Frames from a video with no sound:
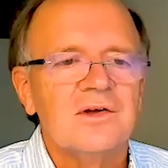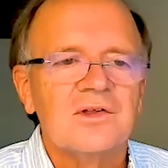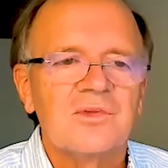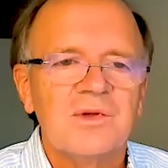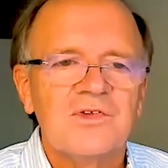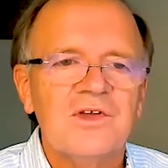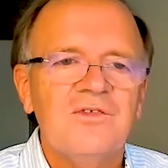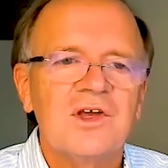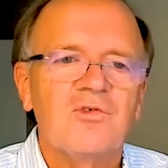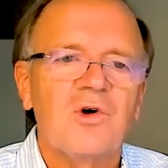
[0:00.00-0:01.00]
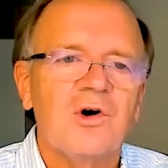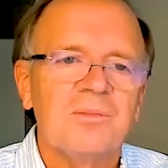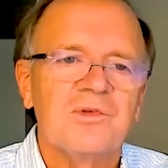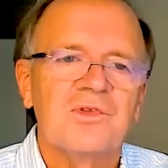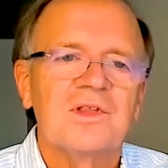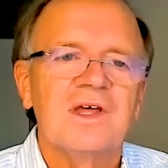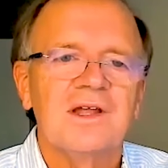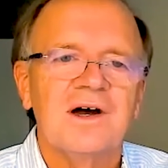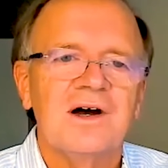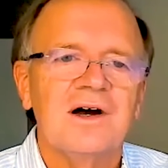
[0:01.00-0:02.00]
specific crops that
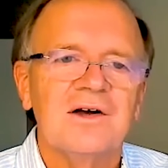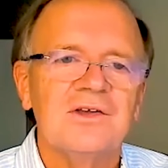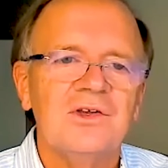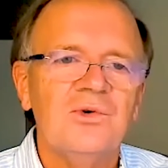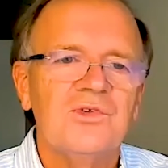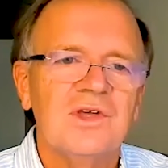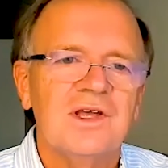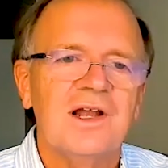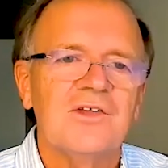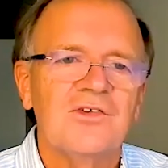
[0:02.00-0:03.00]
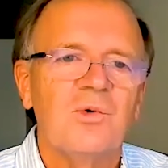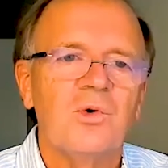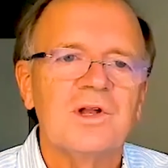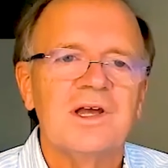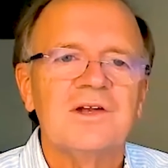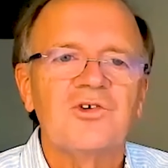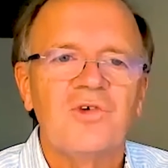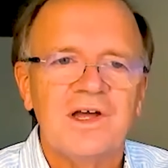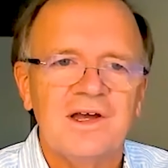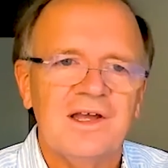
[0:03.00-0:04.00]
are using less water in
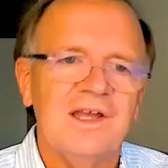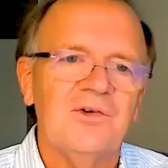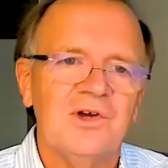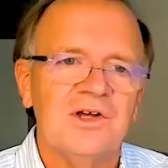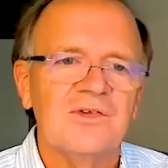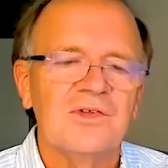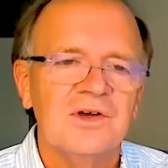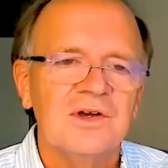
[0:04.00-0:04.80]
drier areas